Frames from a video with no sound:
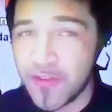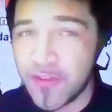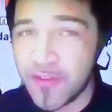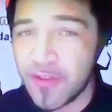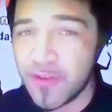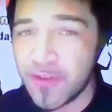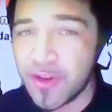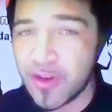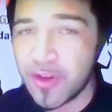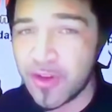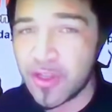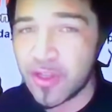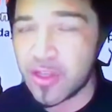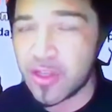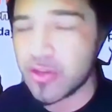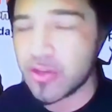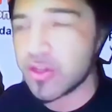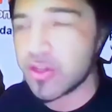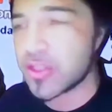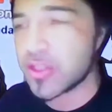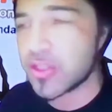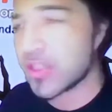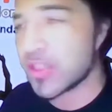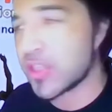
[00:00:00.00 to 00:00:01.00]
I'm very
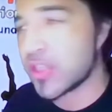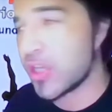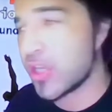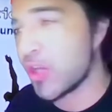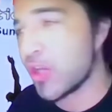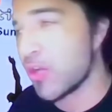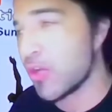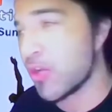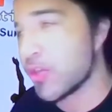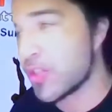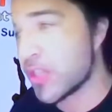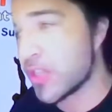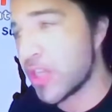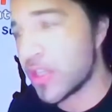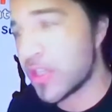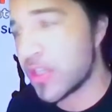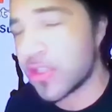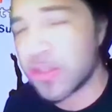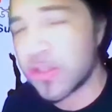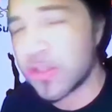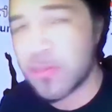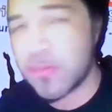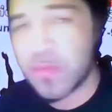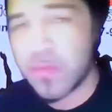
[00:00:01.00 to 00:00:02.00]
curious because I know it says
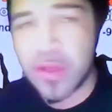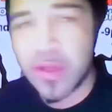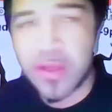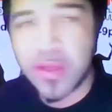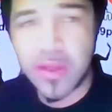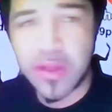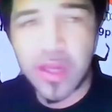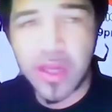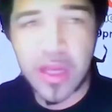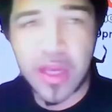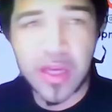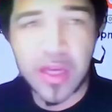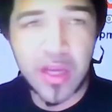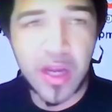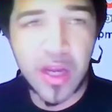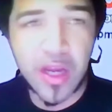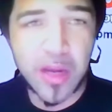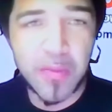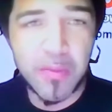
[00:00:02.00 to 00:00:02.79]
that um,